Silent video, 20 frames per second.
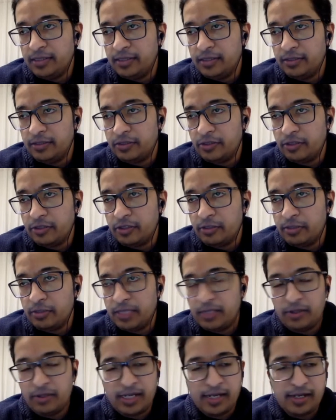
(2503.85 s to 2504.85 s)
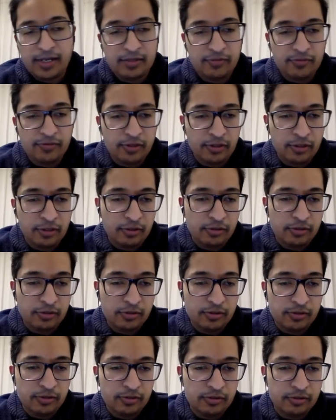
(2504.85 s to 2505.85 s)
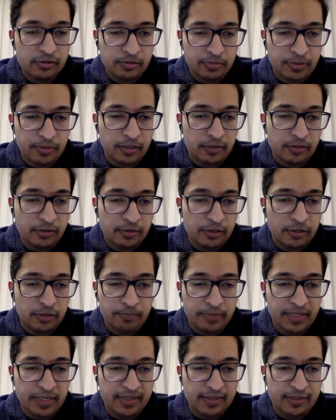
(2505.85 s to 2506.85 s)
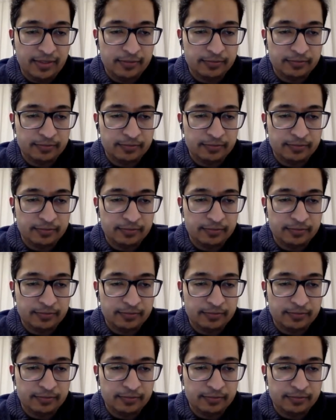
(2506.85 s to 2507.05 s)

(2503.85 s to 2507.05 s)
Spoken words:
is going to be your lifelong support, your pillar.